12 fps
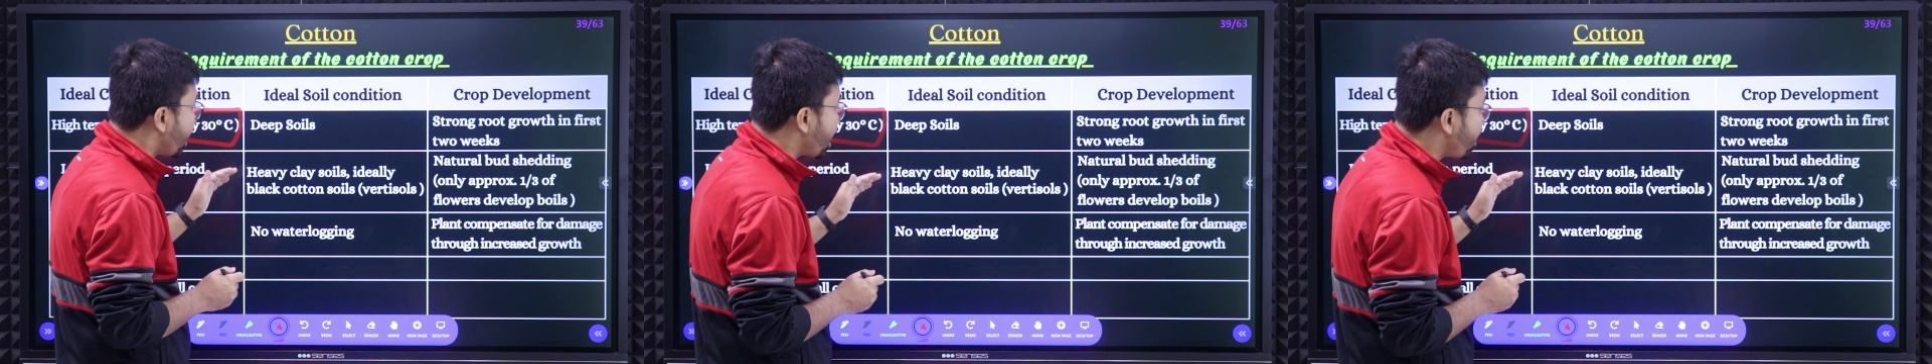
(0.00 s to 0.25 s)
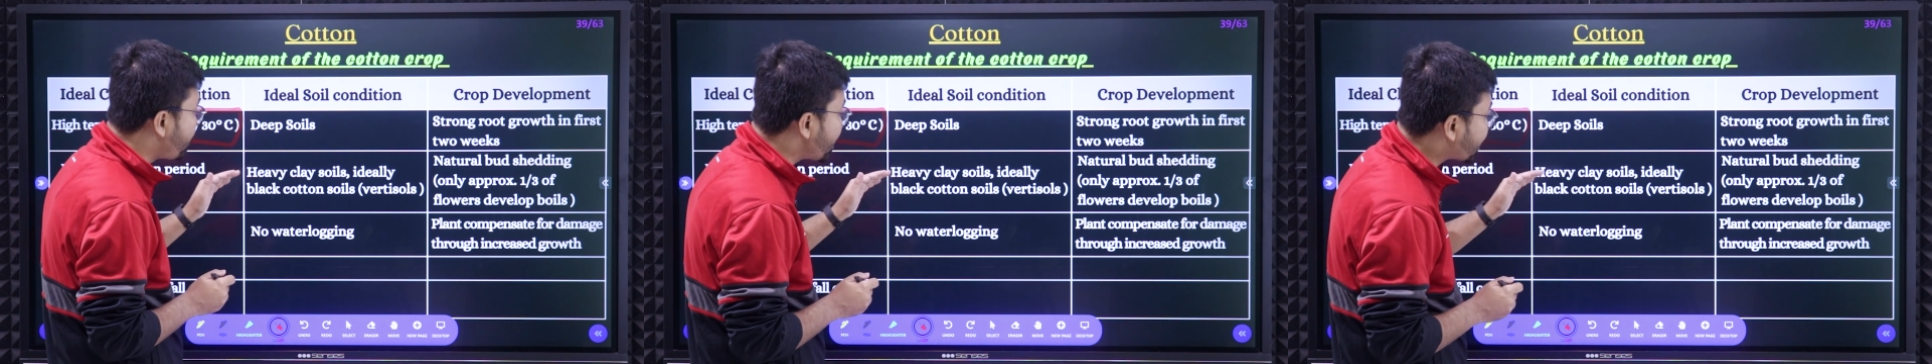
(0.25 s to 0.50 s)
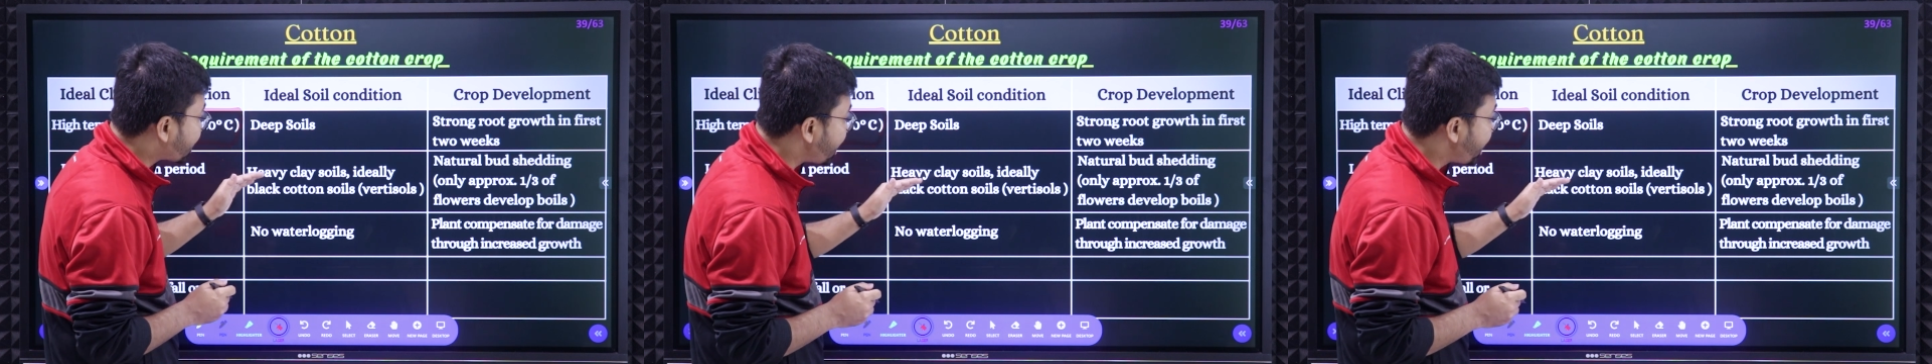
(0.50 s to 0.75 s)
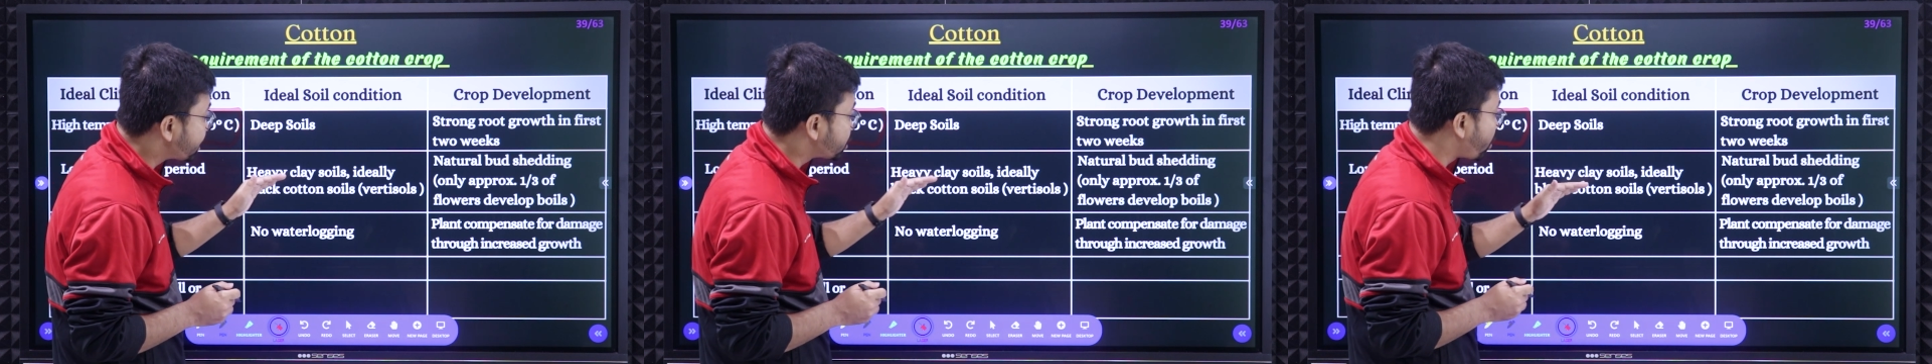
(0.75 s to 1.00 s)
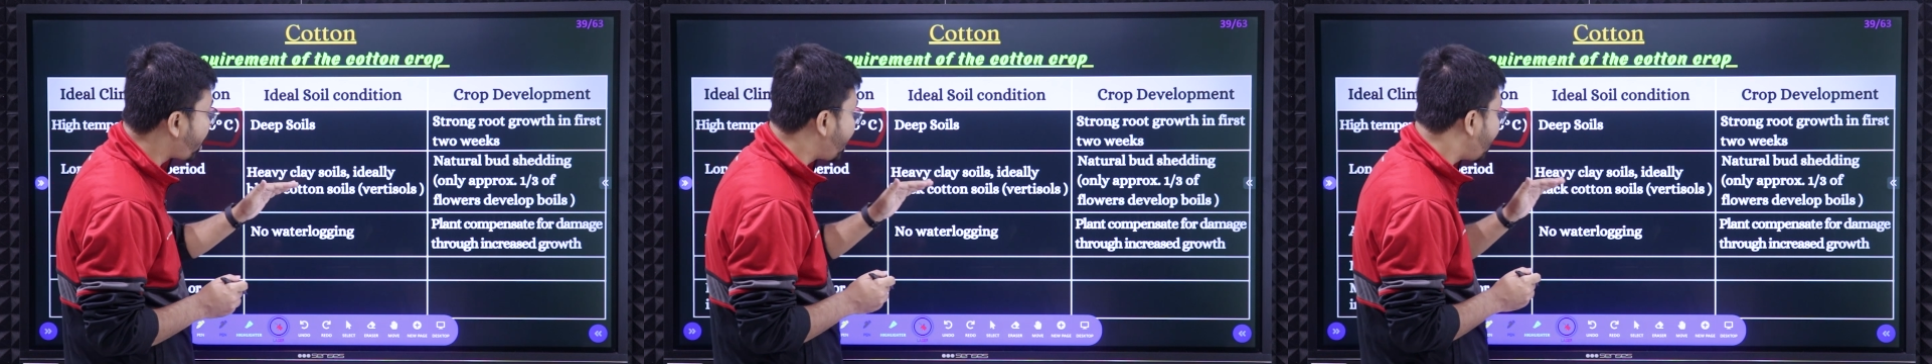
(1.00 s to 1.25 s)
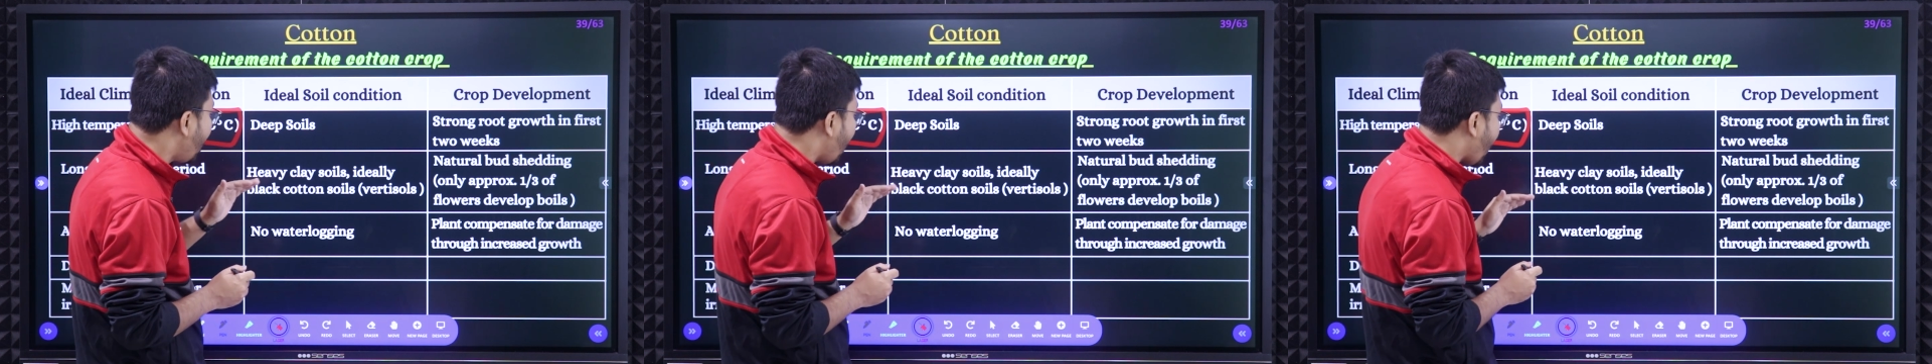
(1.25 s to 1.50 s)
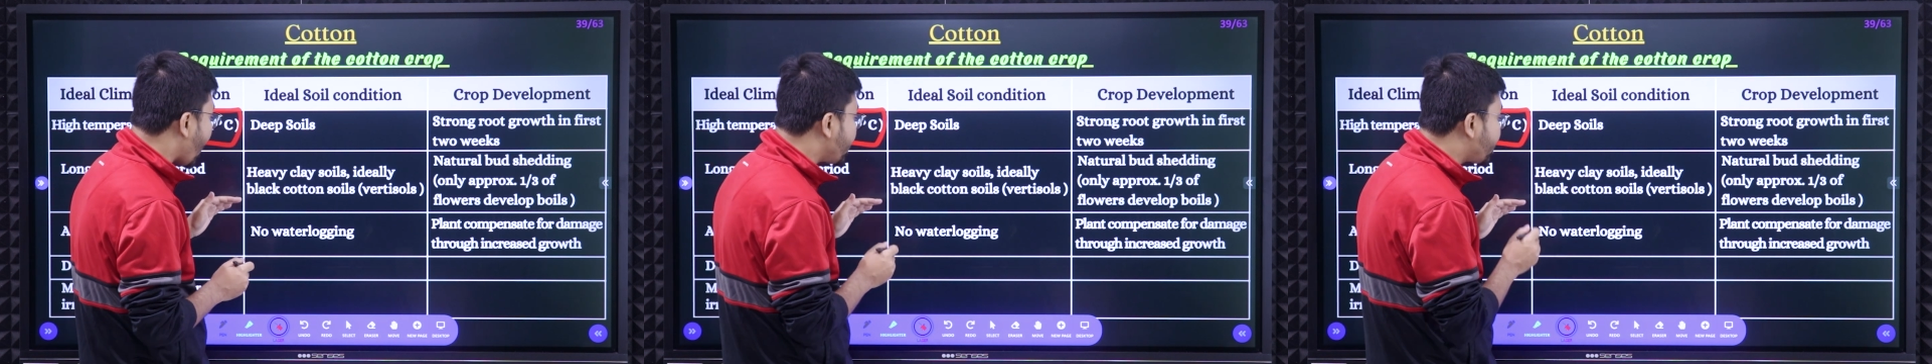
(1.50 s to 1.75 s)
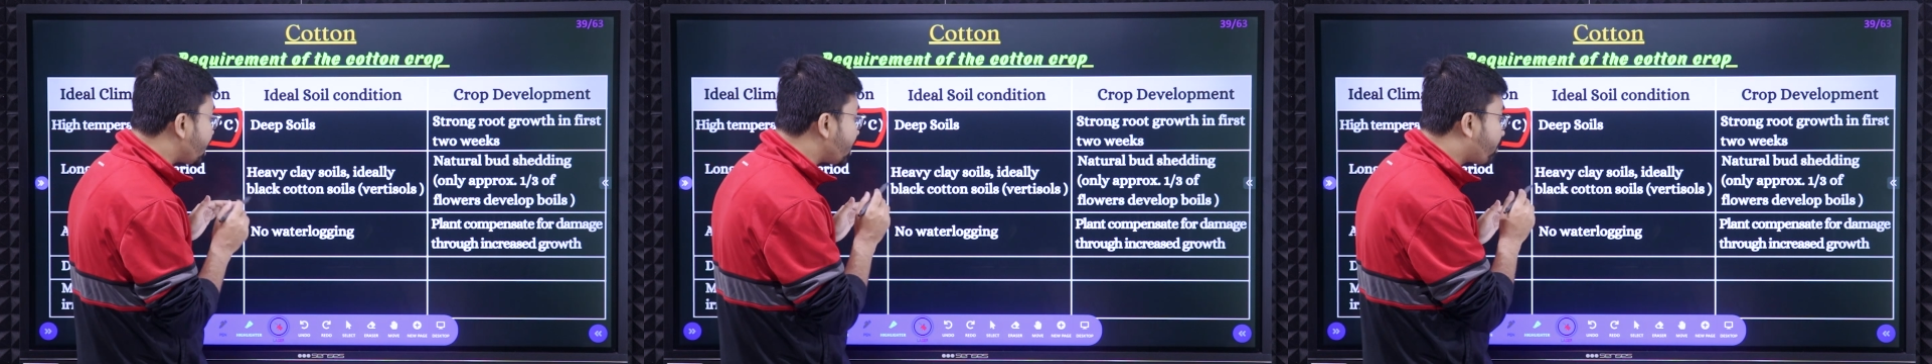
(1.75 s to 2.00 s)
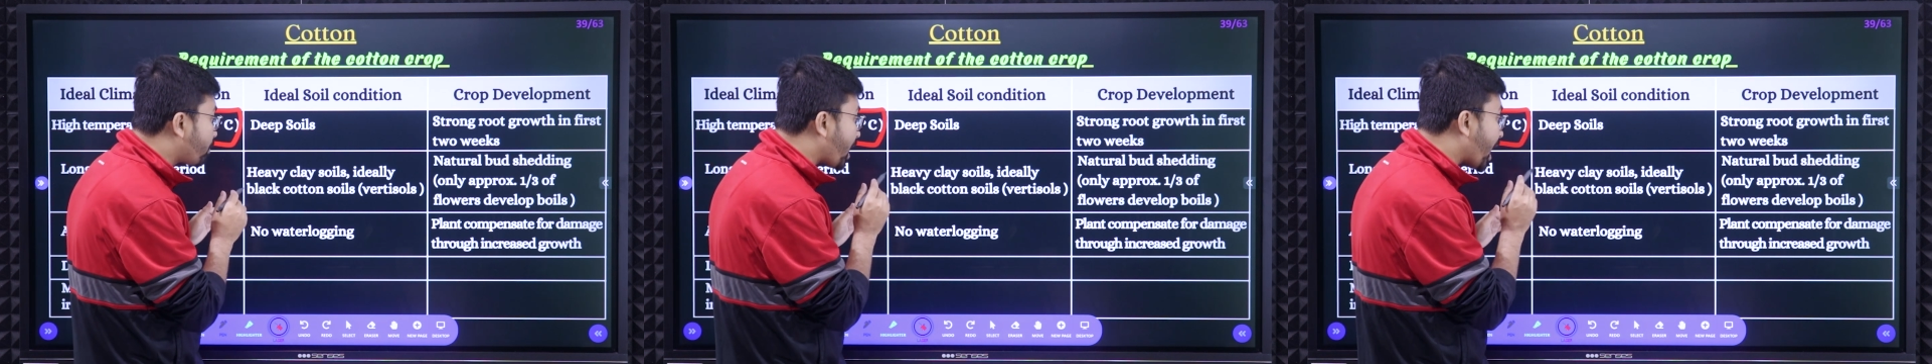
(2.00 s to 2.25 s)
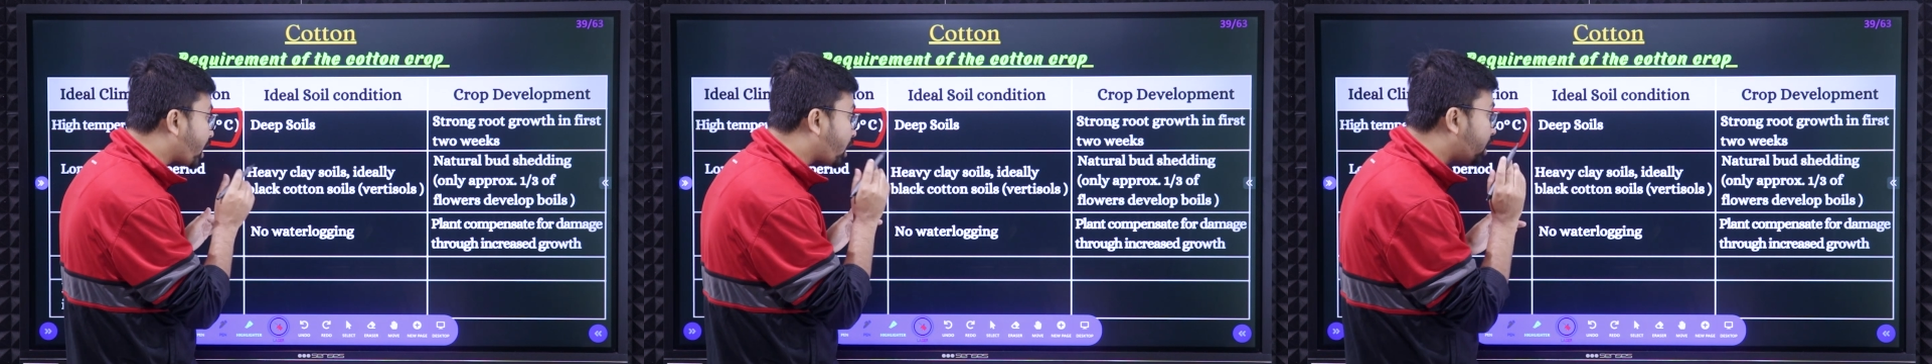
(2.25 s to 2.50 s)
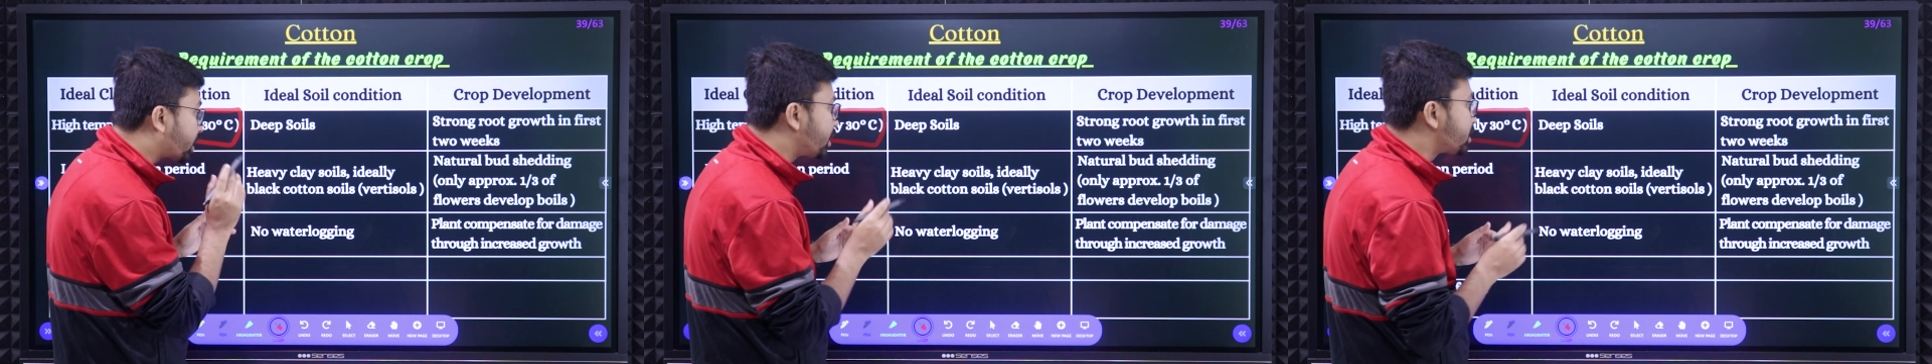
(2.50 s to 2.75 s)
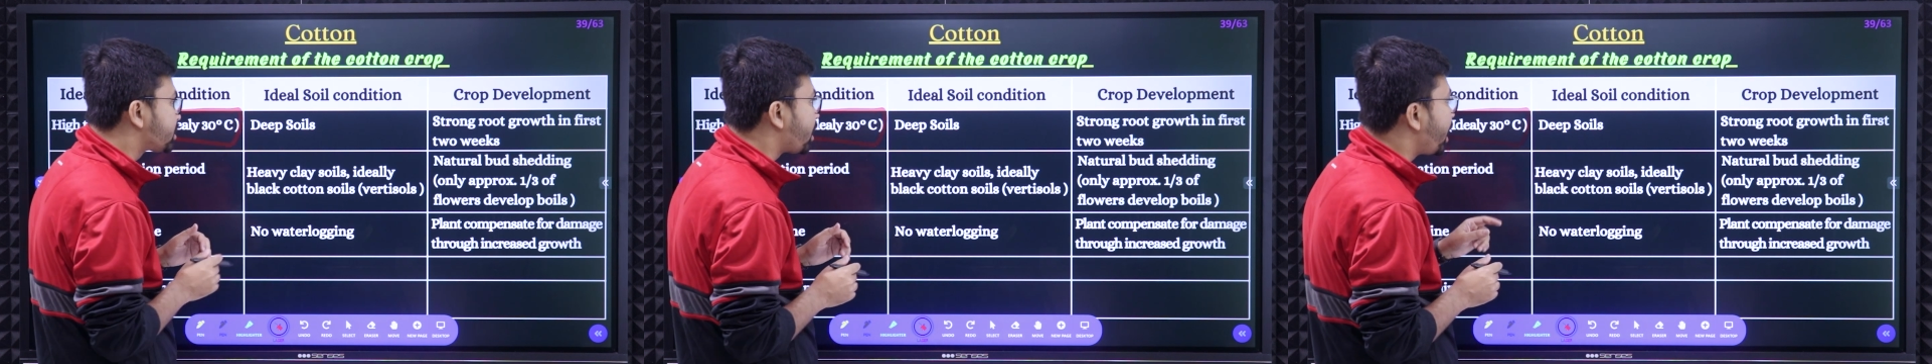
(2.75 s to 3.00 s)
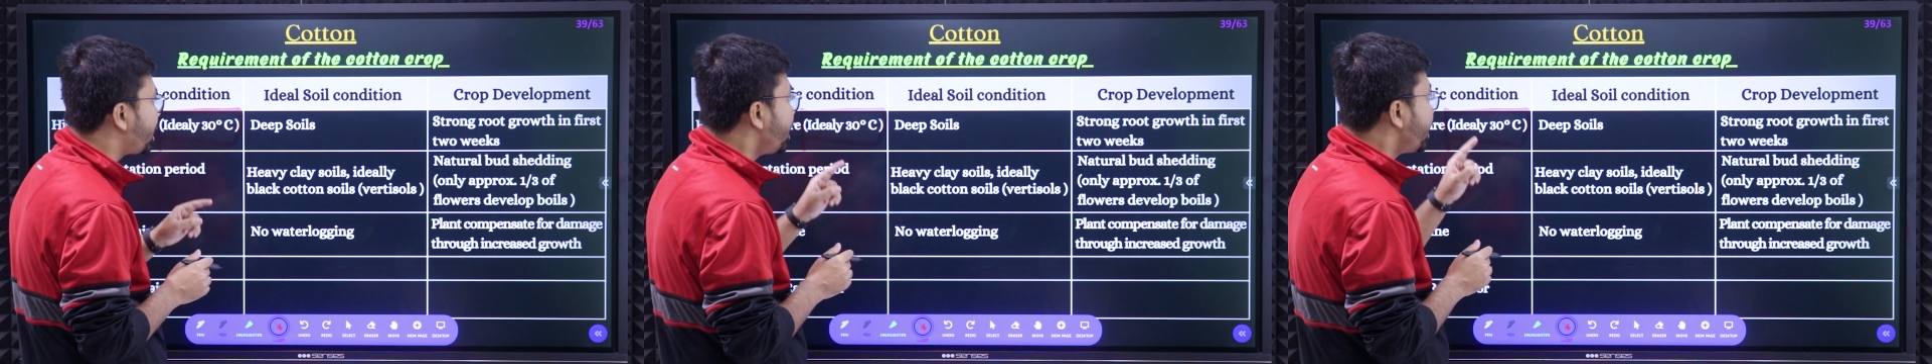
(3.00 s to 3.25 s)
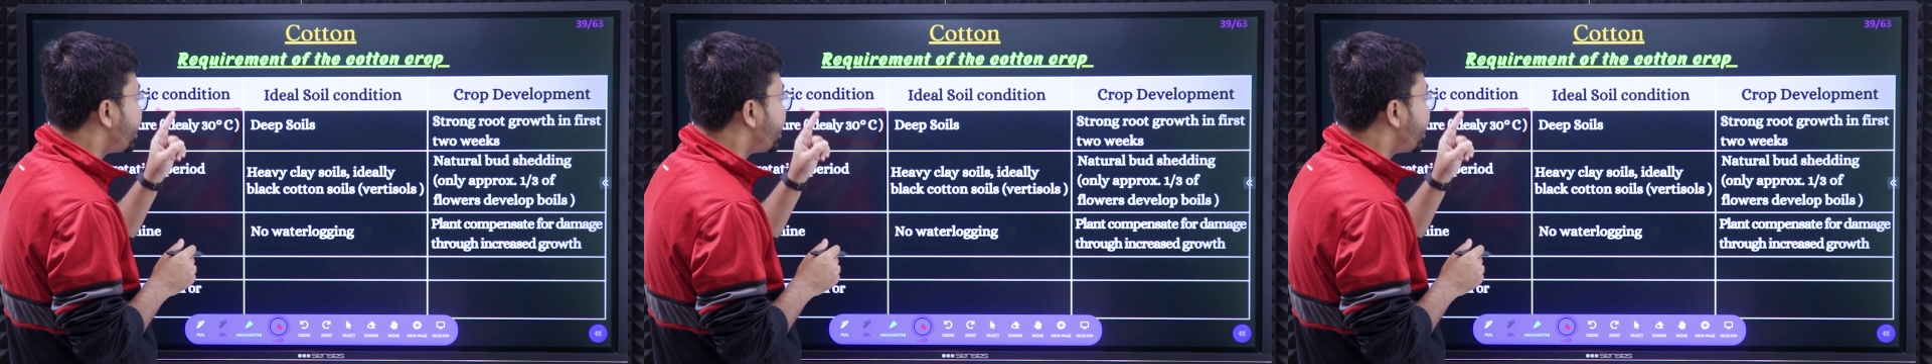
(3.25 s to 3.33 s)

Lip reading: heavy clay soil, ideally black cotton soil